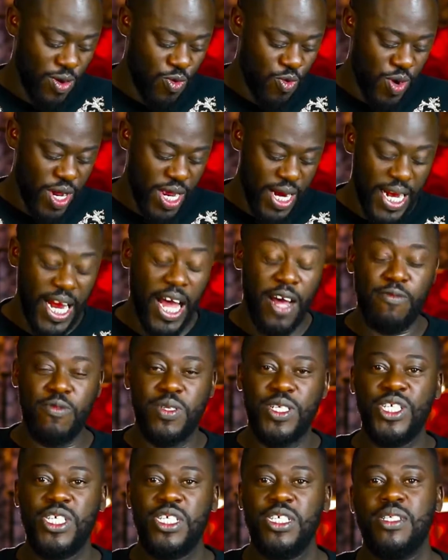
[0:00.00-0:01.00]
We
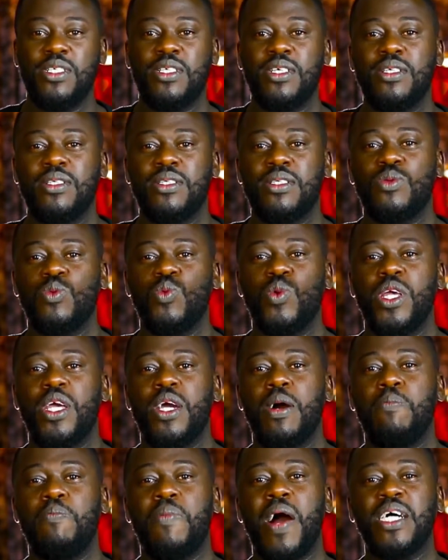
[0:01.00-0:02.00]
love Jesus.
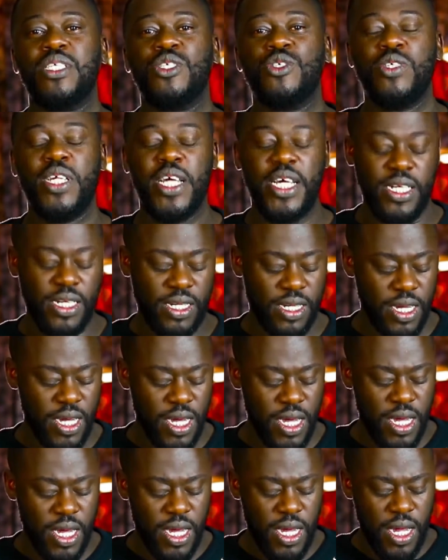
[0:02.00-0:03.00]
We are passionate
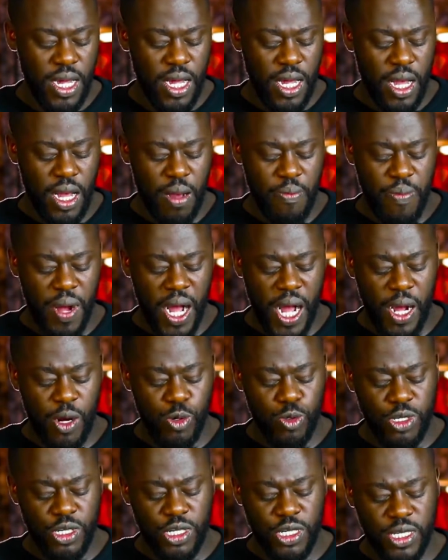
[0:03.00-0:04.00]

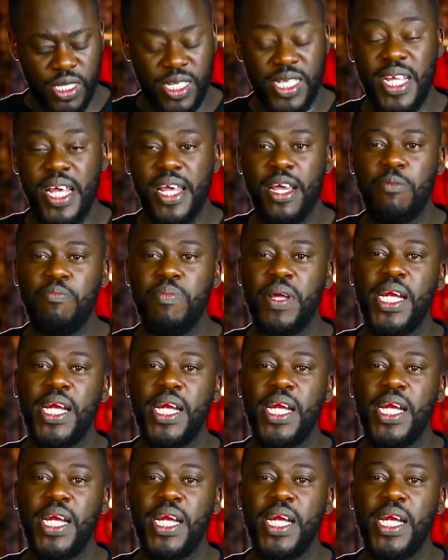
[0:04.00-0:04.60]
about seeing